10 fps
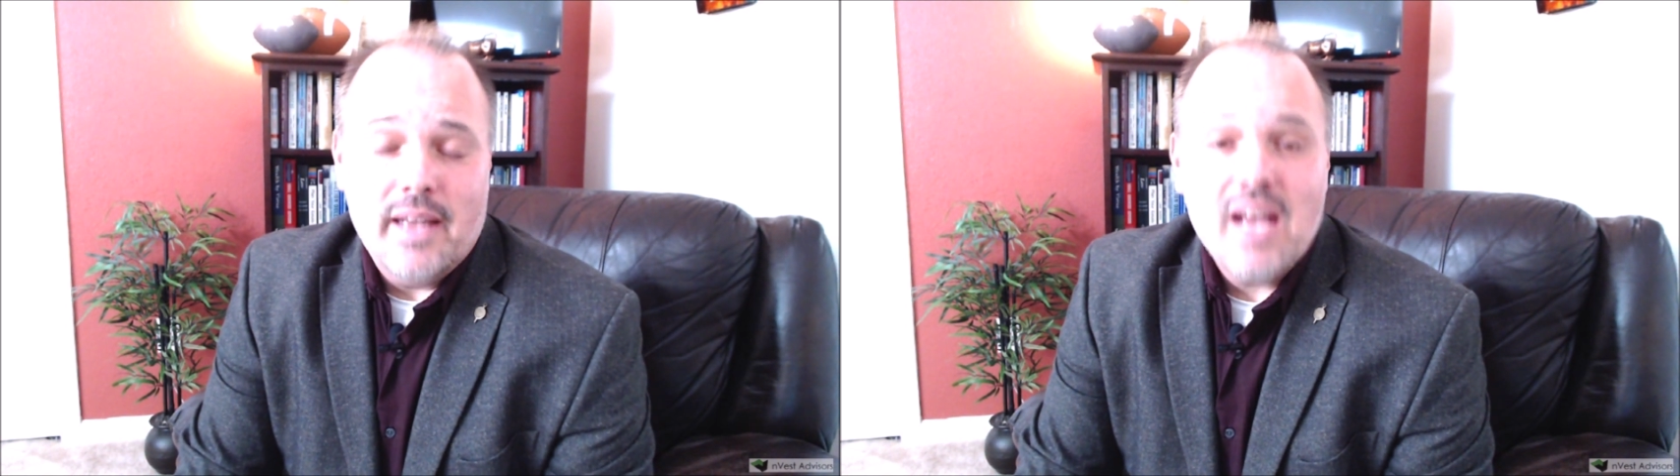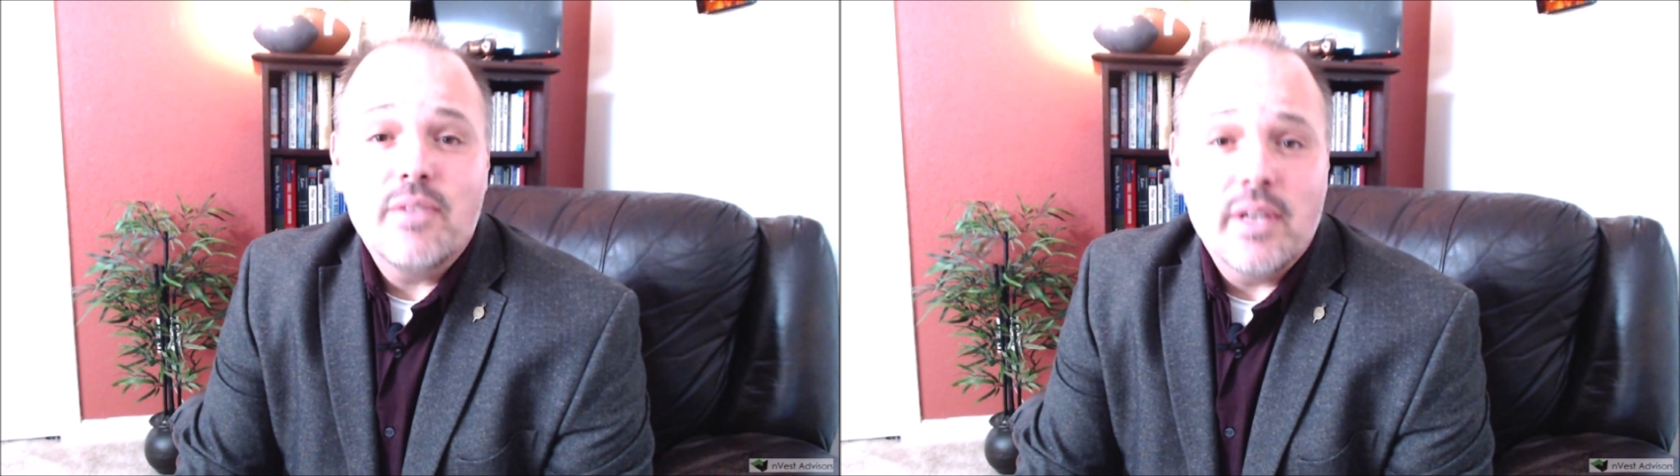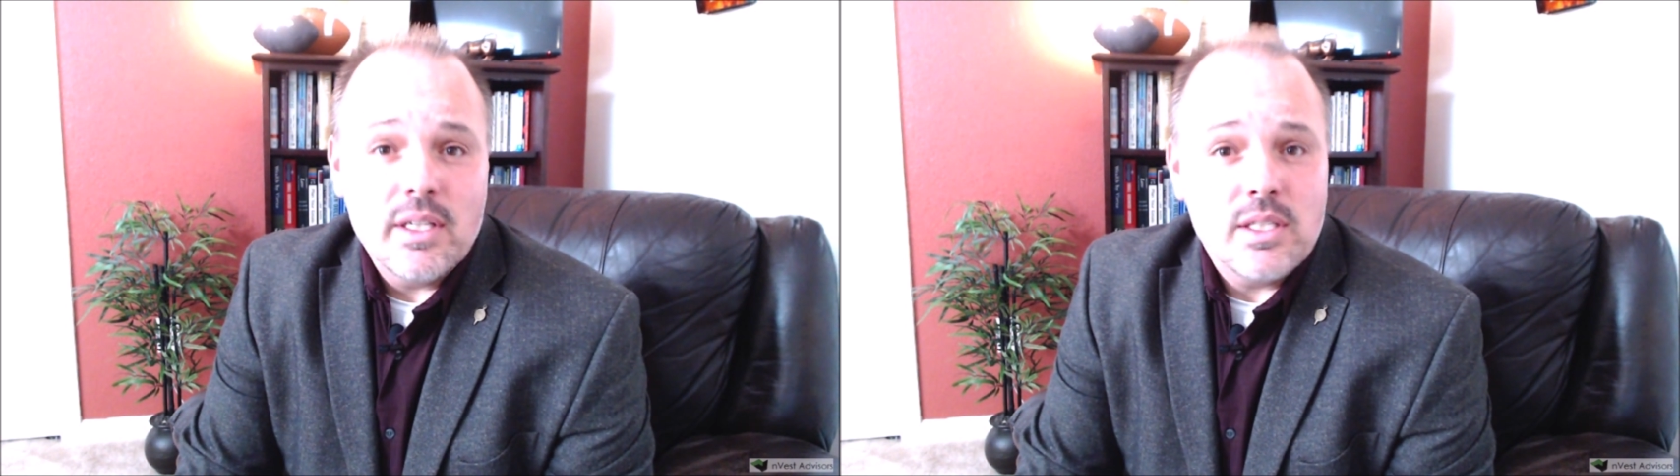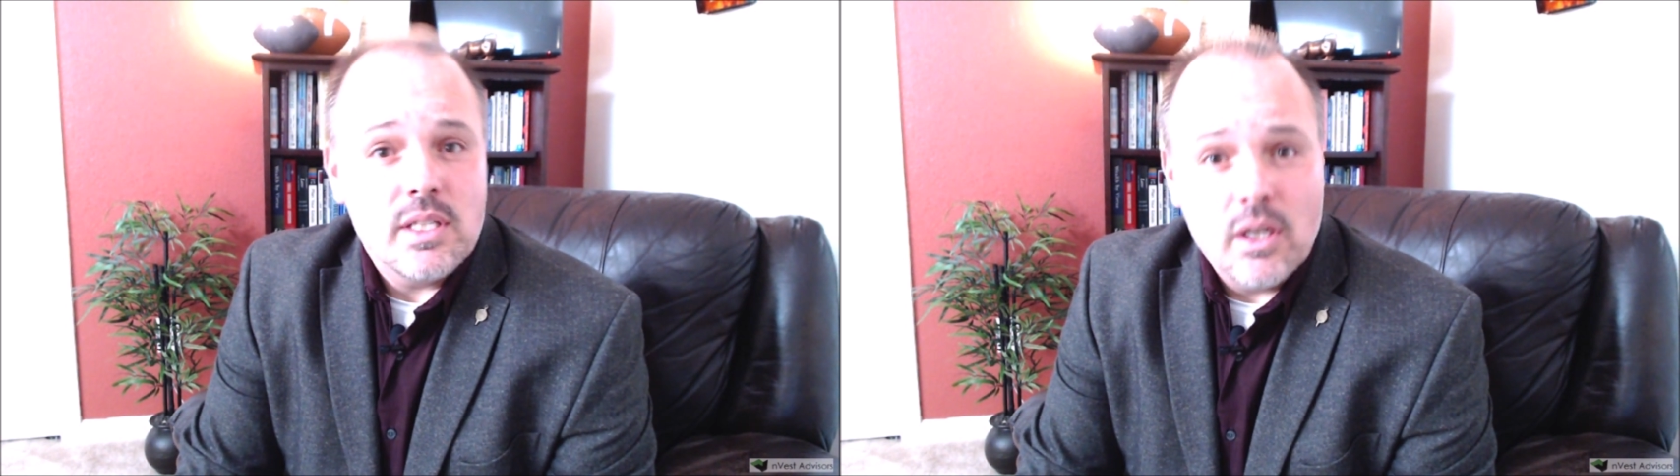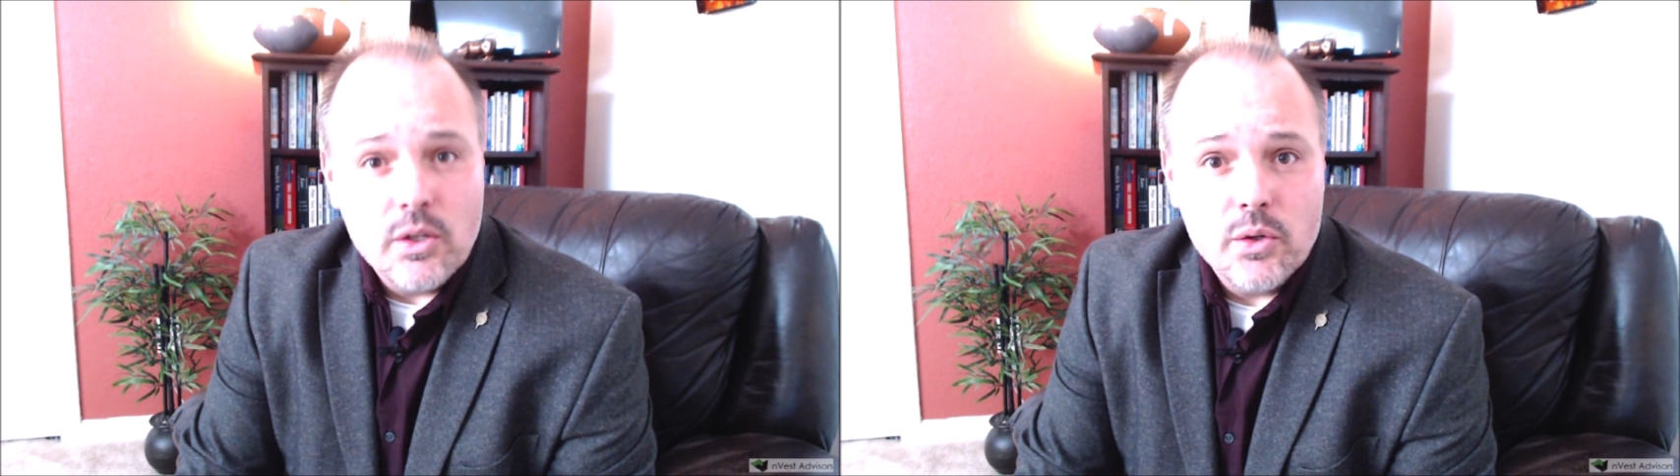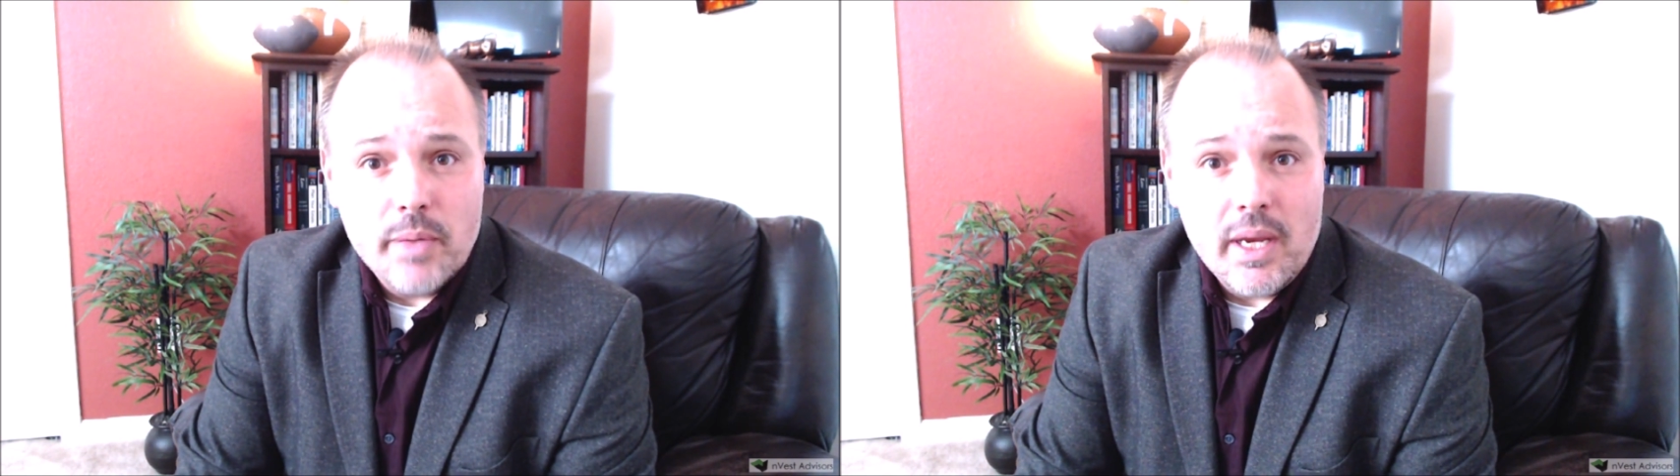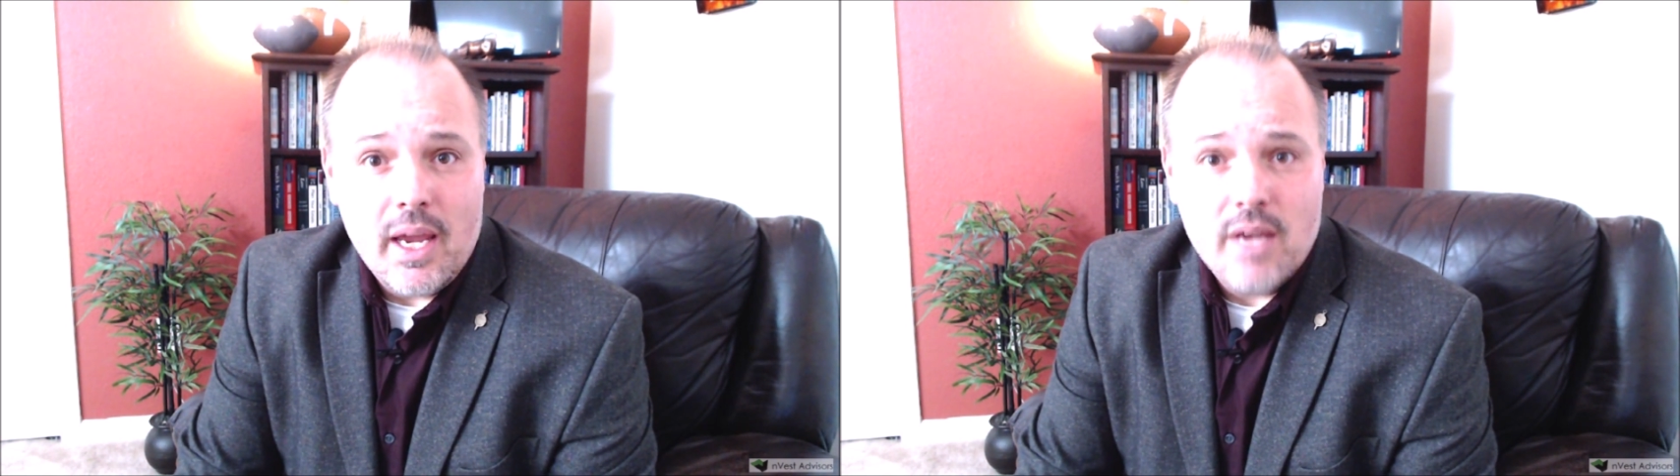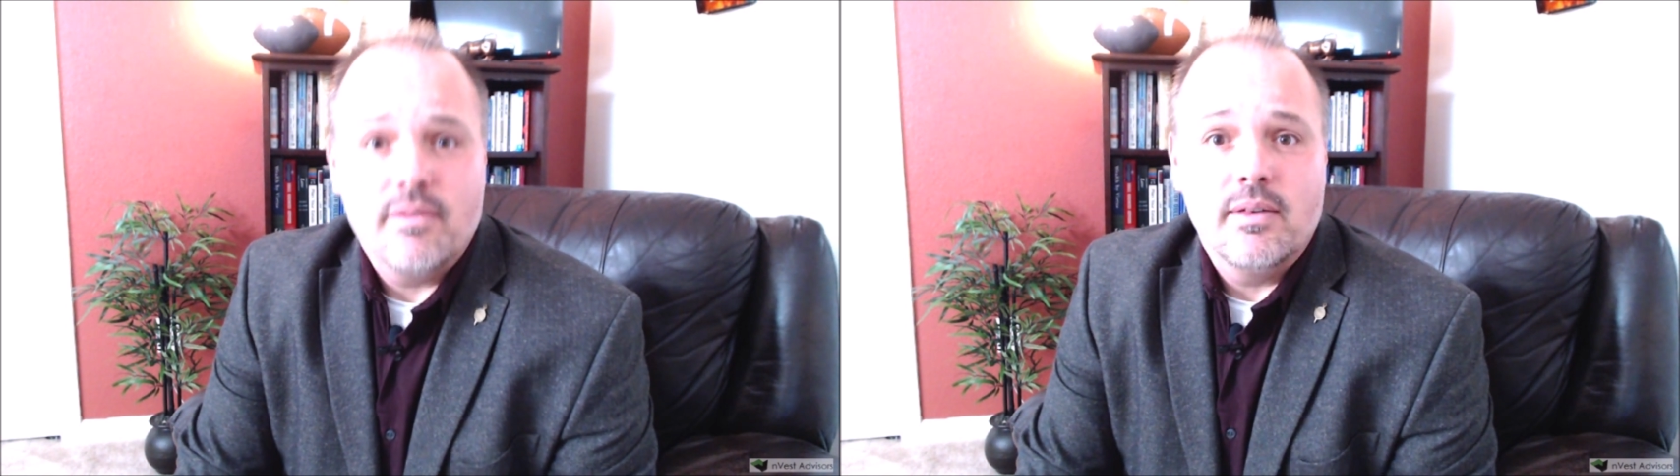advocacy on your
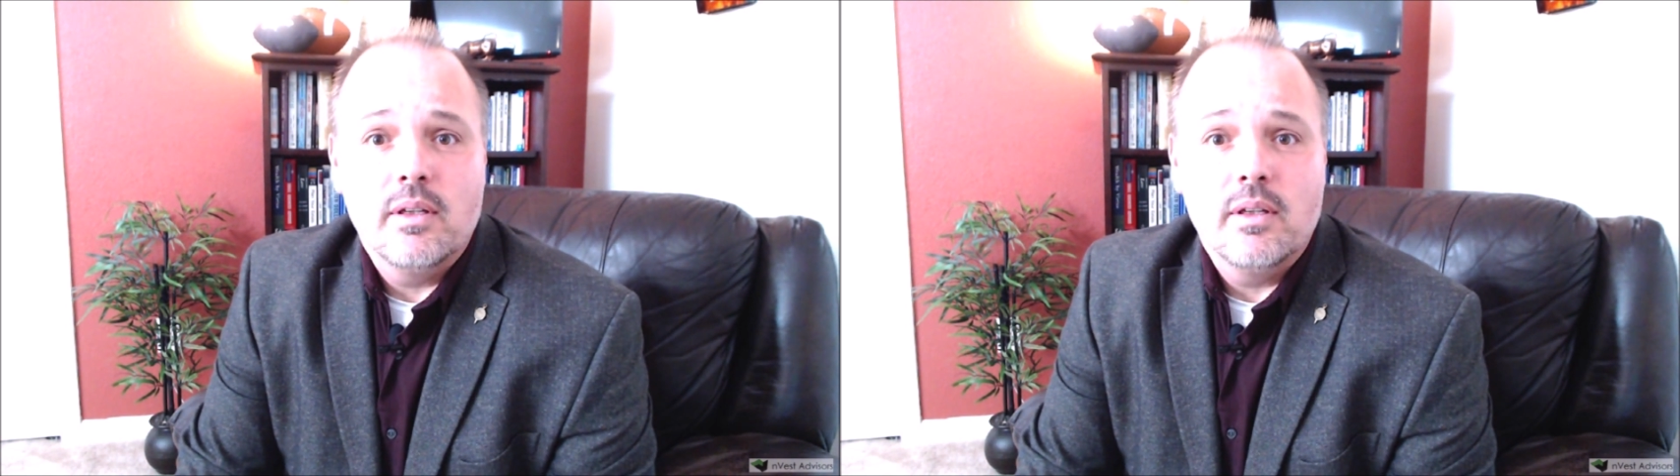behalf